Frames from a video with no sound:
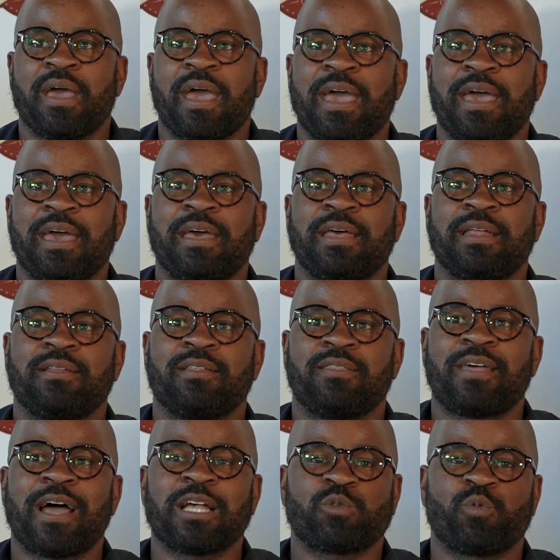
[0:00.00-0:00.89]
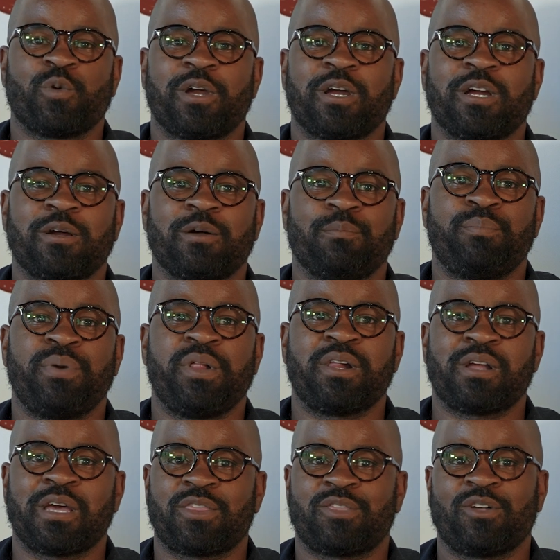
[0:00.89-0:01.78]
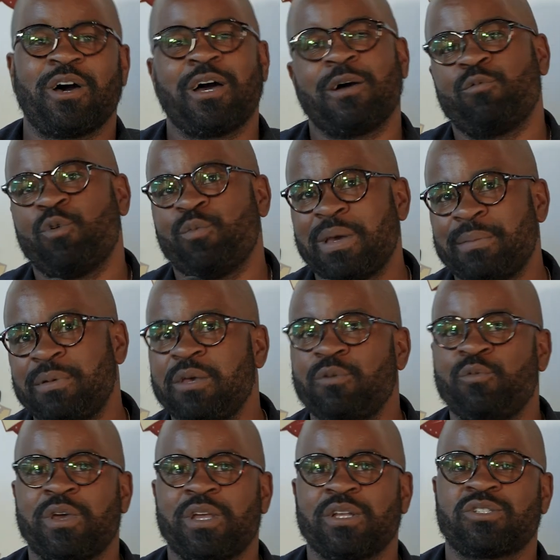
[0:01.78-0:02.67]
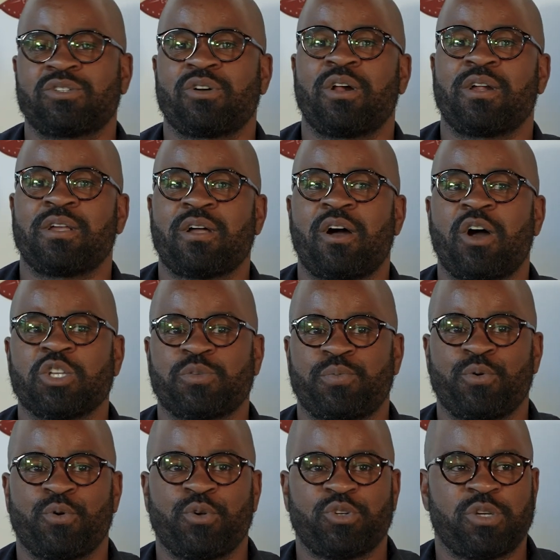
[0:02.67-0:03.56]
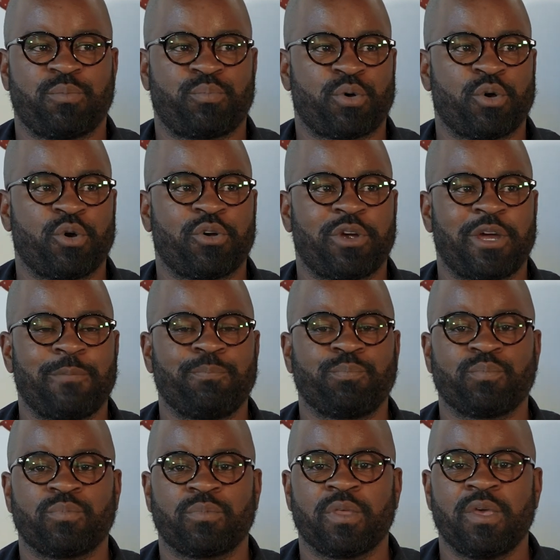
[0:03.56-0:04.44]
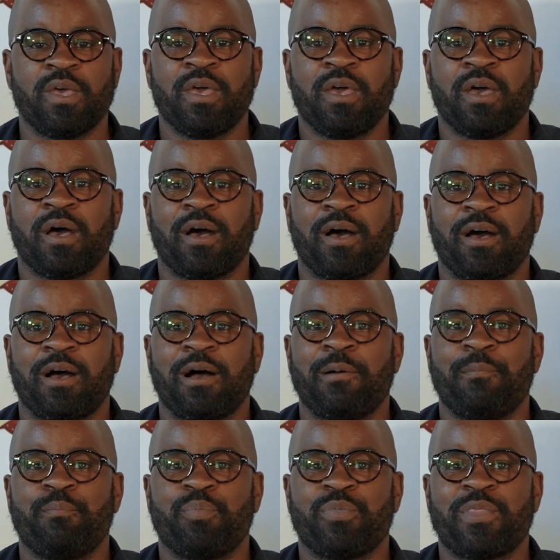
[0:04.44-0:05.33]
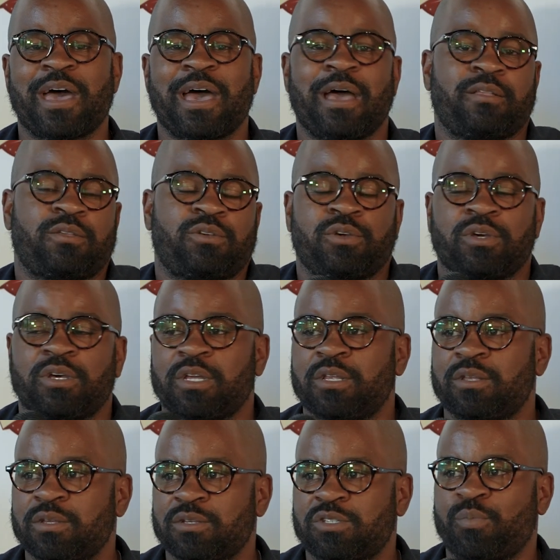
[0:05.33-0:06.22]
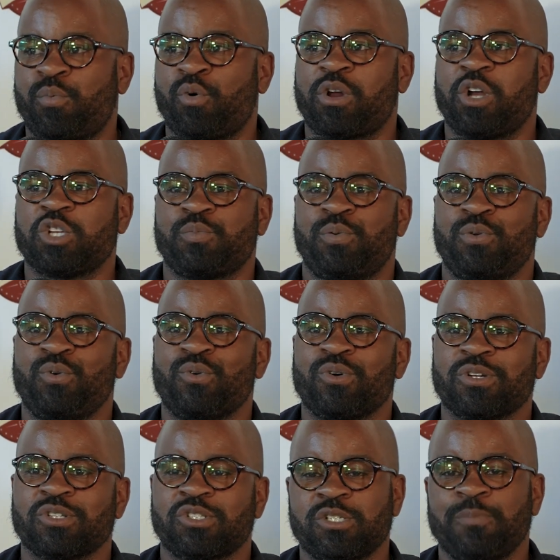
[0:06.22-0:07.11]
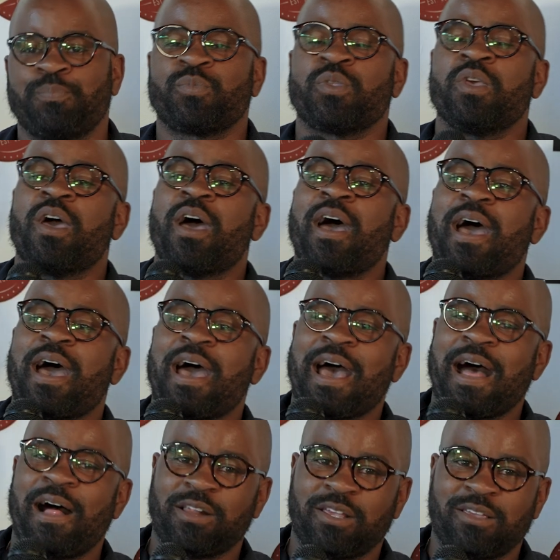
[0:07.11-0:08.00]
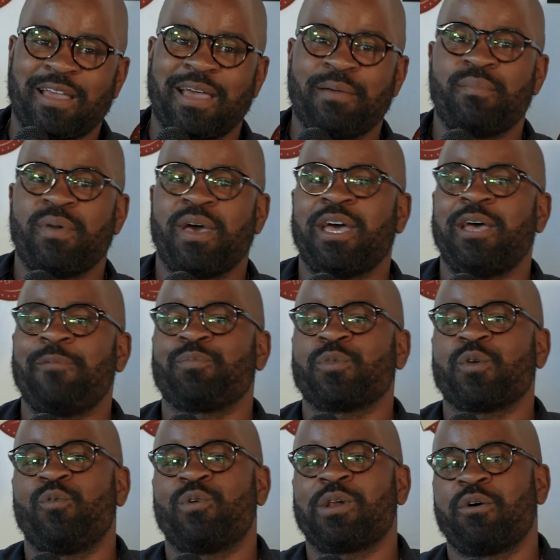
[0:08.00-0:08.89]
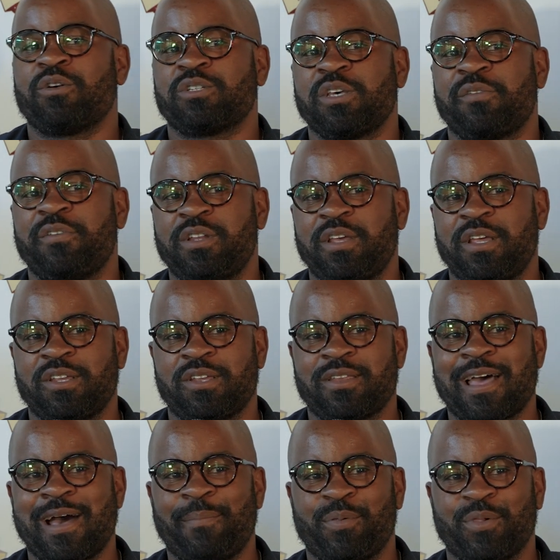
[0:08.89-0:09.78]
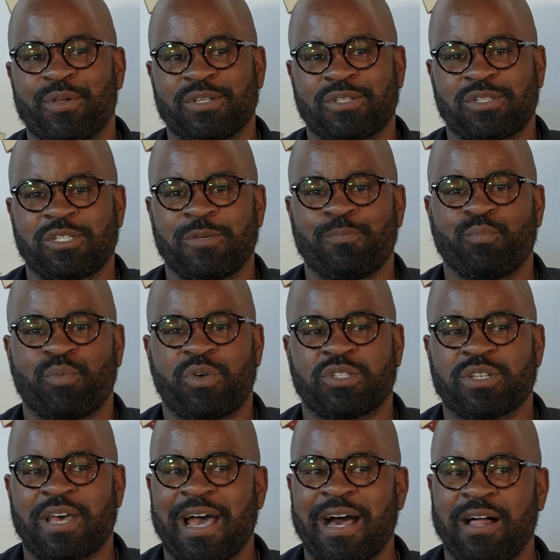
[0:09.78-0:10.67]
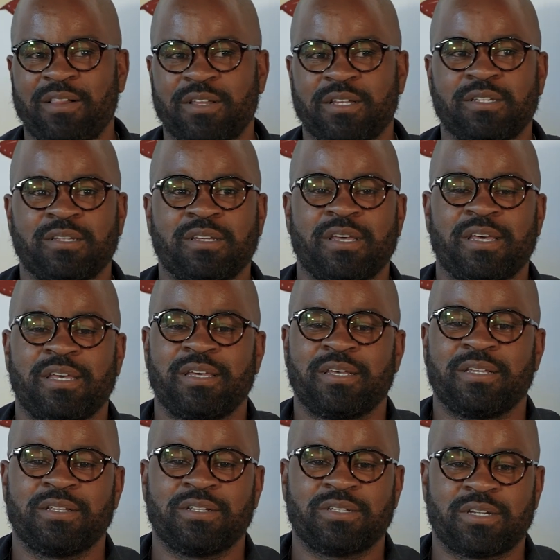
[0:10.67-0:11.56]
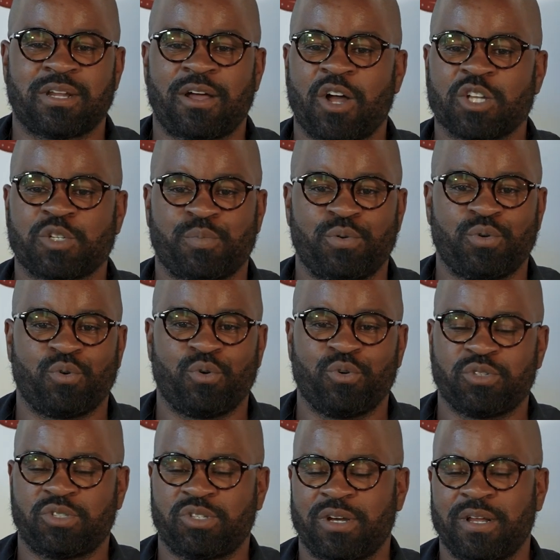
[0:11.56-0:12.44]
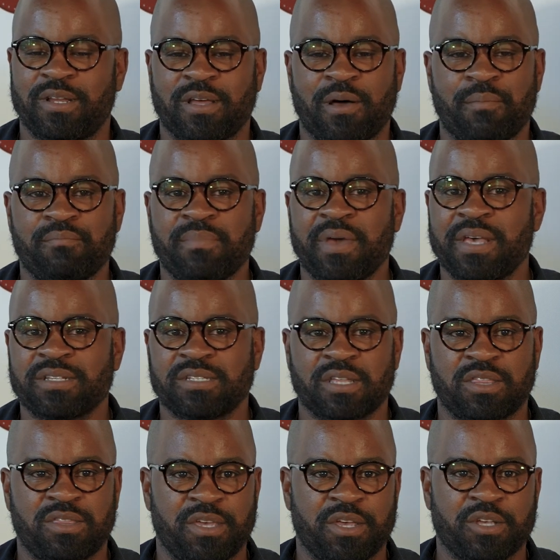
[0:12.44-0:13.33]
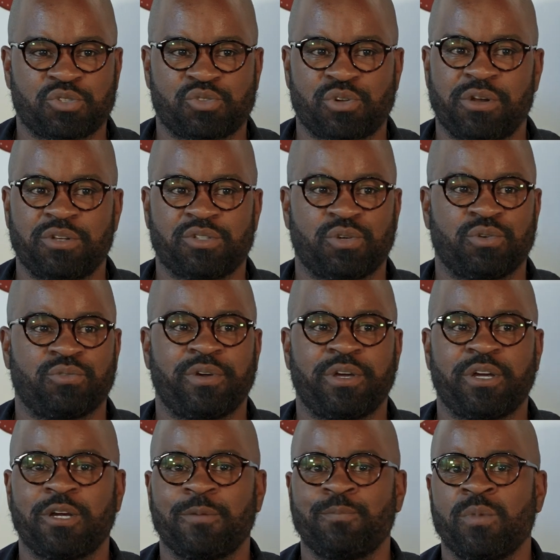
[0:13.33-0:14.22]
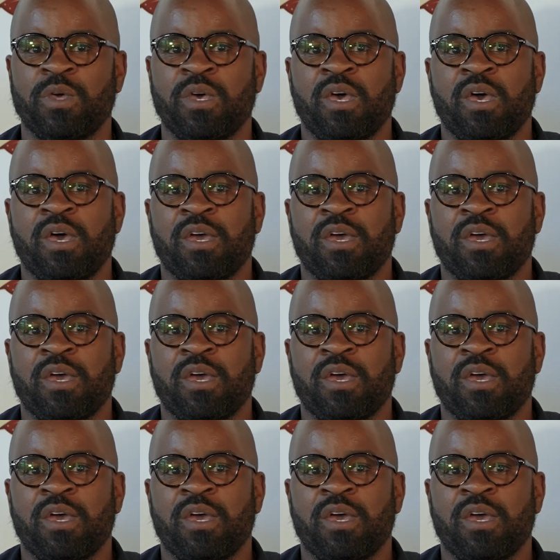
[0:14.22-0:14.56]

And that's where Billy and I thought, well, maybe we could start an entrepreneurship program um, that could support entrepreneurs. Allen and I met when I was living in Indianapolis, because Allen is an entrepreneur who's done amazing things throughout his career.